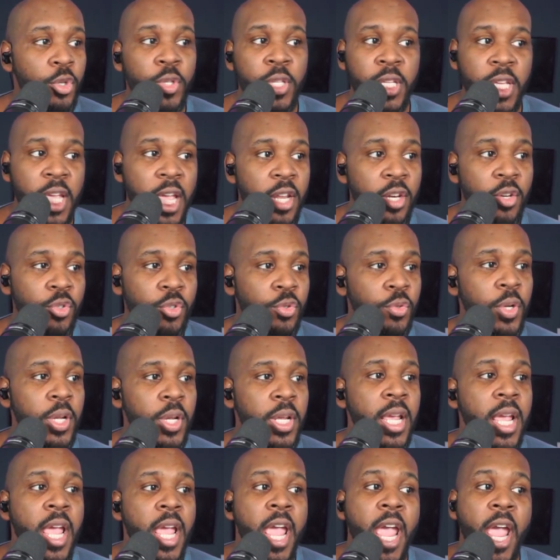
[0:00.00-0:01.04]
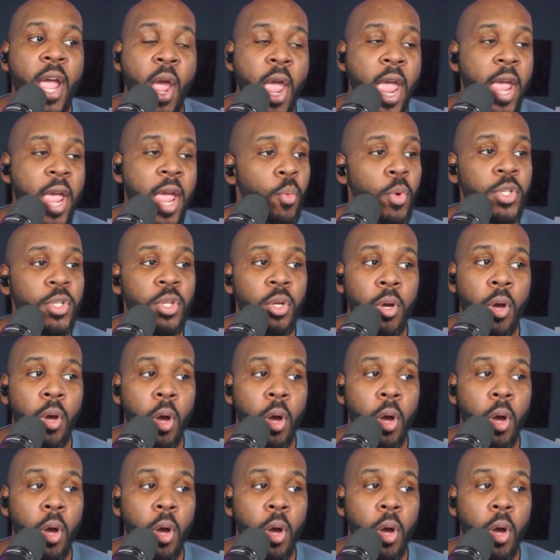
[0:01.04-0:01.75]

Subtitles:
the industry and was